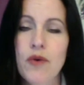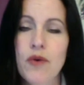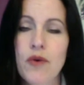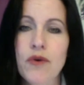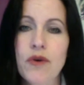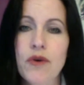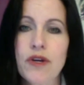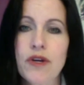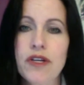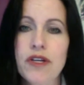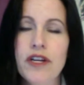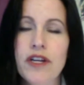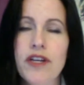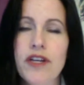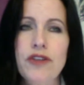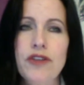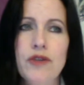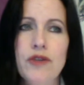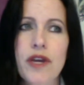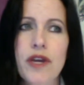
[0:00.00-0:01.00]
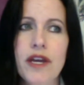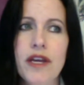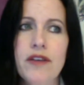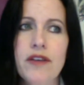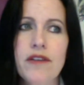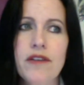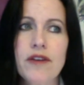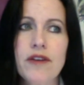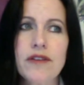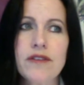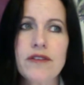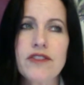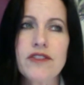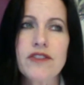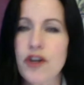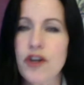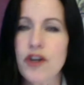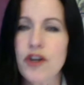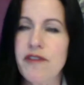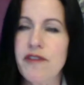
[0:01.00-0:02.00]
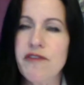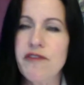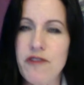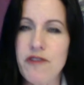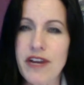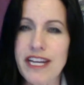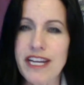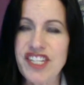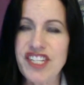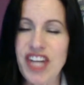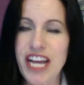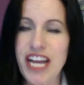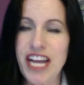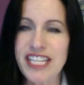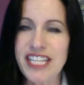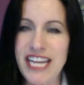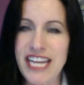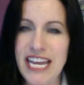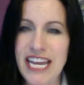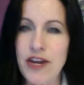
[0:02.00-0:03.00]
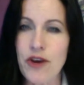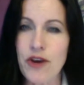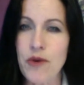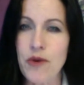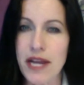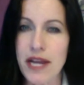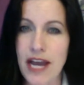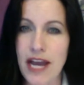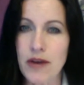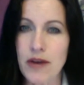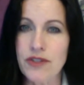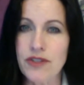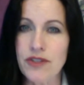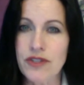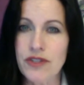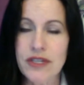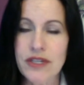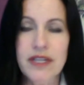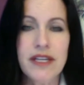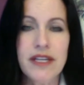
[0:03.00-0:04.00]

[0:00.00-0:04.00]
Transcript: or you can start a free Chatango account.